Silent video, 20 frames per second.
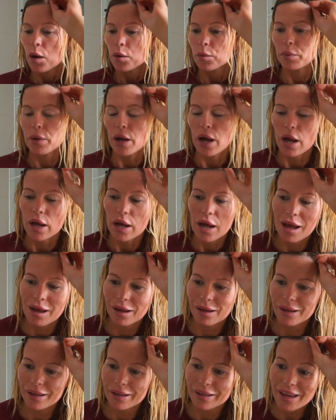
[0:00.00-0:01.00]
But
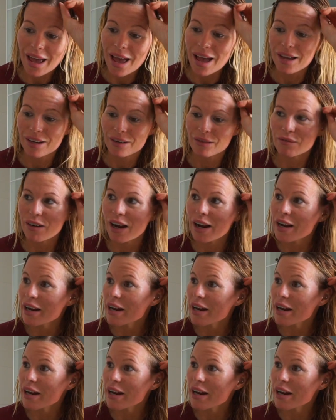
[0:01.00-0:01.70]
yeah, right